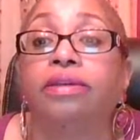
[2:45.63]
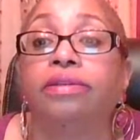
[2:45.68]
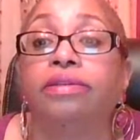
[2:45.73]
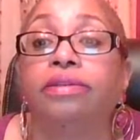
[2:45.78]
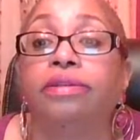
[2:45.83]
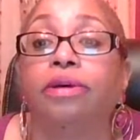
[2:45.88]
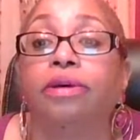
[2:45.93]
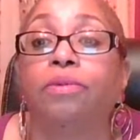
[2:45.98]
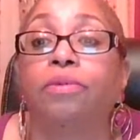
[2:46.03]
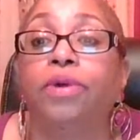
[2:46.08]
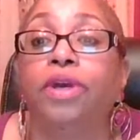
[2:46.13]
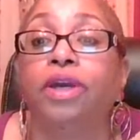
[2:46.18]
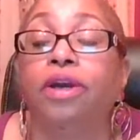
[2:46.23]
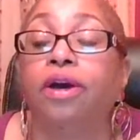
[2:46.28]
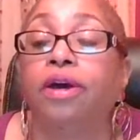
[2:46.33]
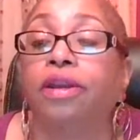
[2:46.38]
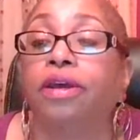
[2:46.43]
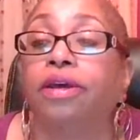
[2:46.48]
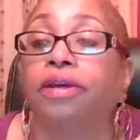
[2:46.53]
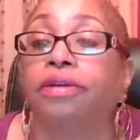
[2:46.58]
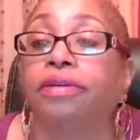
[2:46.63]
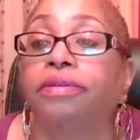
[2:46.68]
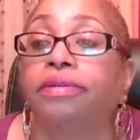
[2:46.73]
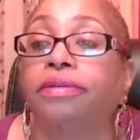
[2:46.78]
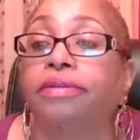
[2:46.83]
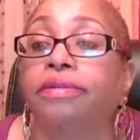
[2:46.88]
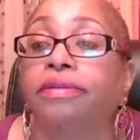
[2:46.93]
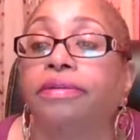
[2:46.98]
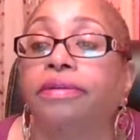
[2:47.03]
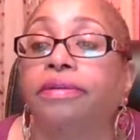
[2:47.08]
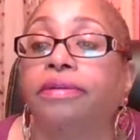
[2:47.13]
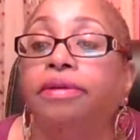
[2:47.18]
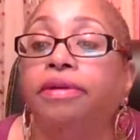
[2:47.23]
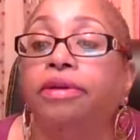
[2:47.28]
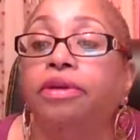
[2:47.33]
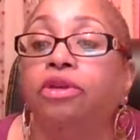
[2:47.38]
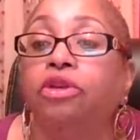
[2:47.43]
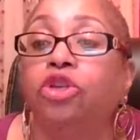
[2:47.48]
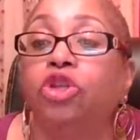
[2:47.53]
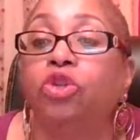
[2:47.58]
So we're going to
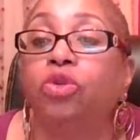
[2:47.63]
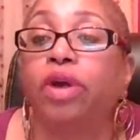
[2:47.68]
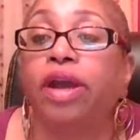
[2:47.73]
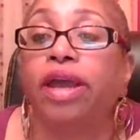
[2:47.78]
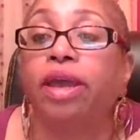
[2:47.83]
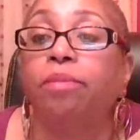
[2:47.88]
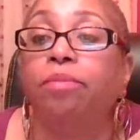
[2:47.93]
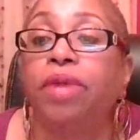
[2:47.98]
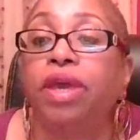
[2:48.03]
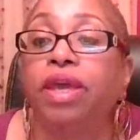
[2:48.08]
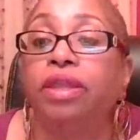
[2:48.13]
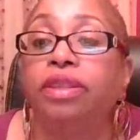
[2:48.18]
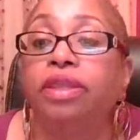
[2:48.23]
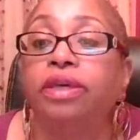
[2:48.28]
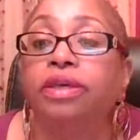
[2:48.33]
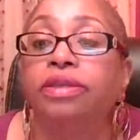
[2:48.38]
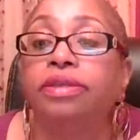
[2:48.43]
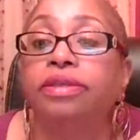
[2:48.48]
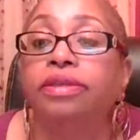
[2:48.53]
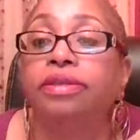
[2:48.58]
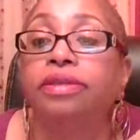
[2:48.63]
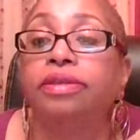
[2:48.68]
try and make this